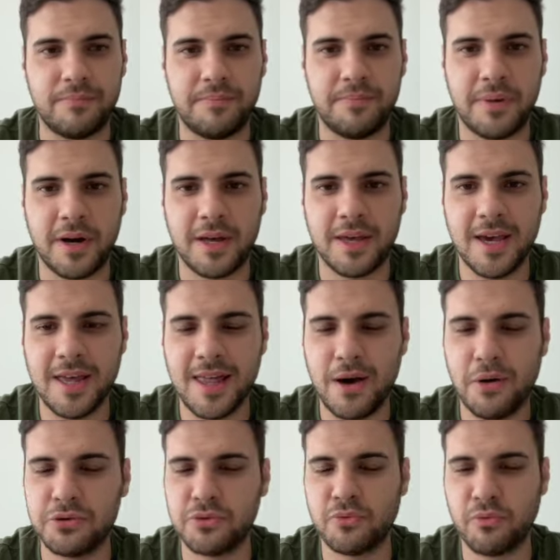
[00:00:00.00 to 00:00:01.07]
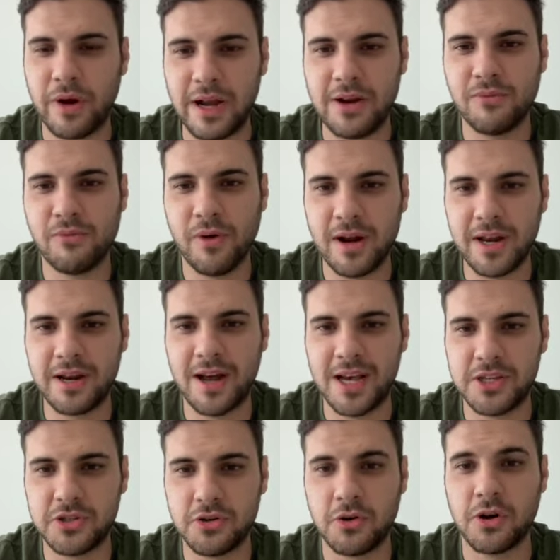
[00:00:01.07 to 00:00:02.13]
But yeah, that was a really, really
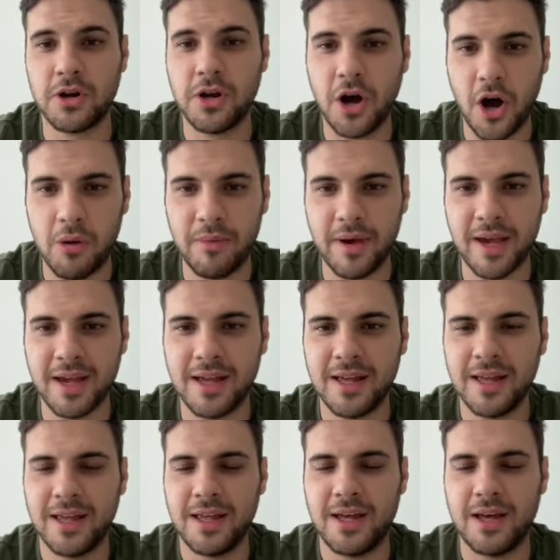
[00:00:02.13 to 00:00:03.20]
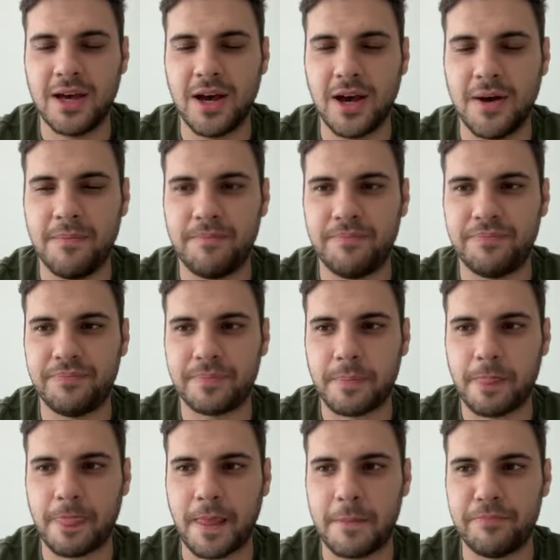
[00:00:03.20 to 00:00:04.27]
nice song. Calming. Um,
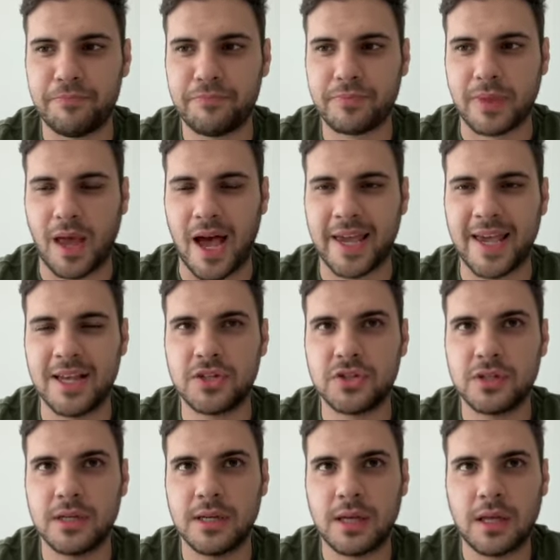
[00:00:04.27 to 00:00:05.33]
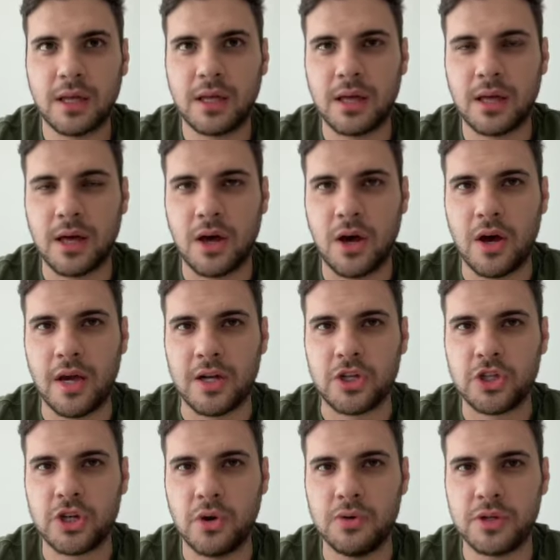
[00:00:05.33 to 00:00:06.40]
I guess uh, it
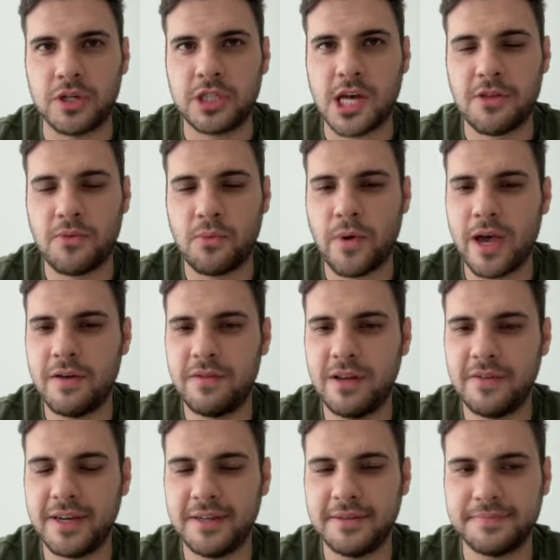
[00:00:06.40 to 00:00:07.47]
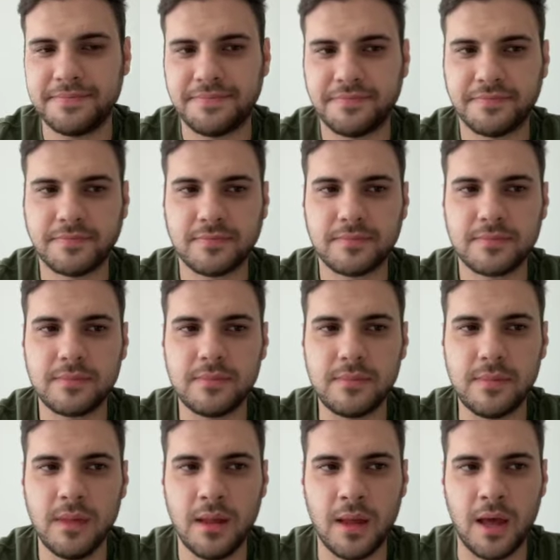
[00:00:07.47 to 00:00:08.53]
shows a southern way of living.
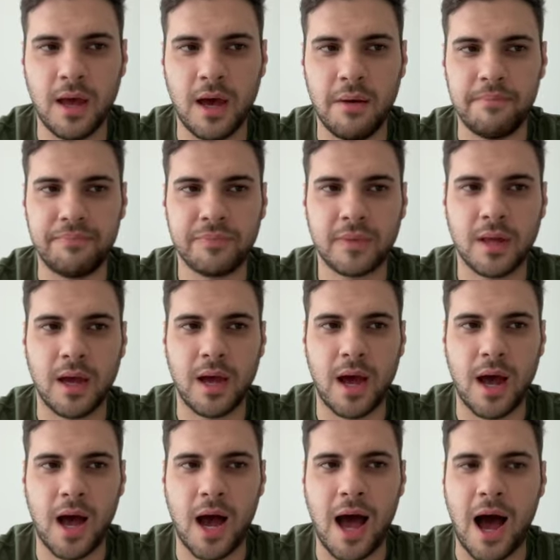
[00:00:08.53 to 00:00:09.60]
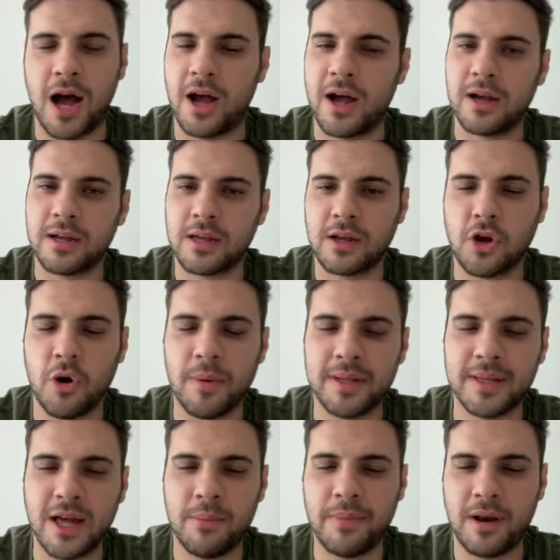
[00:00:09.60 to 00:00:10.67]
Um, I, comment
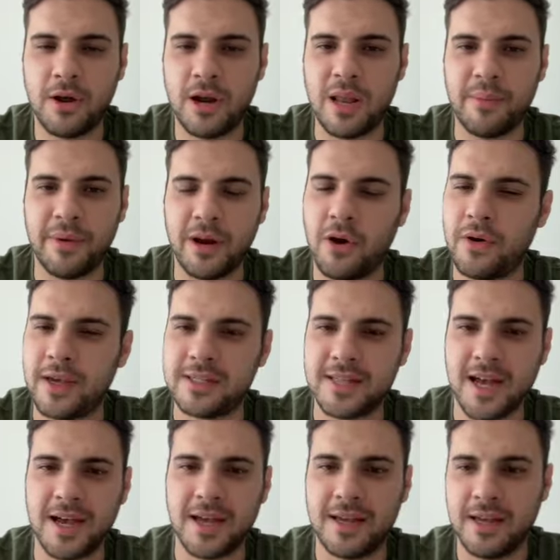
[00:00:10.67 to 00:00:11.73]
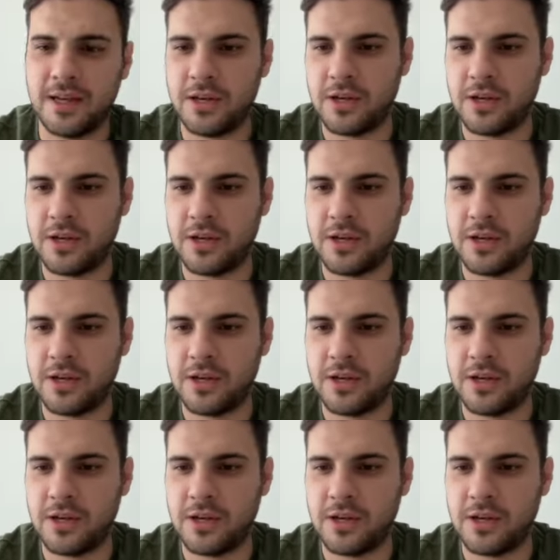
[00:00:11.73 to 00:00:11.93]
down below, let me know, is that